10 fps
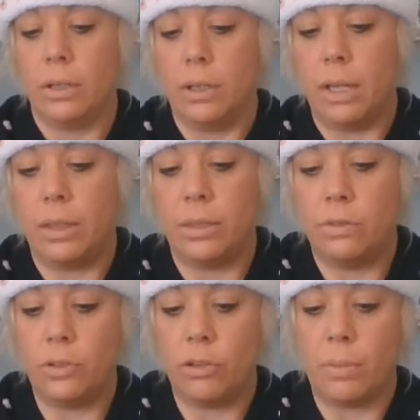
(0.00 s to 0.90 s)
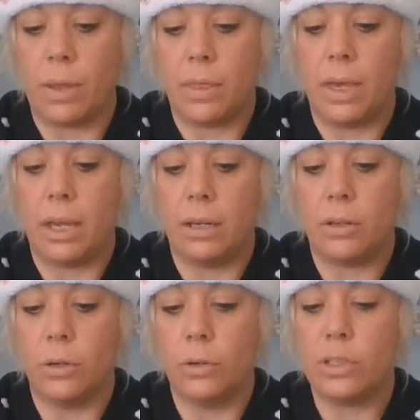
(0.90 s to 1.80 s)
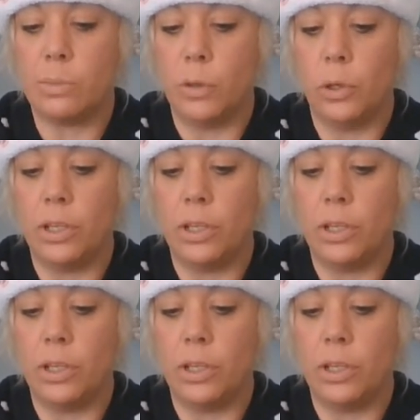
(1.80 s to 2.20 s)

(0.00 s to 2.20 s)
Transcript: length of strip and then go smaller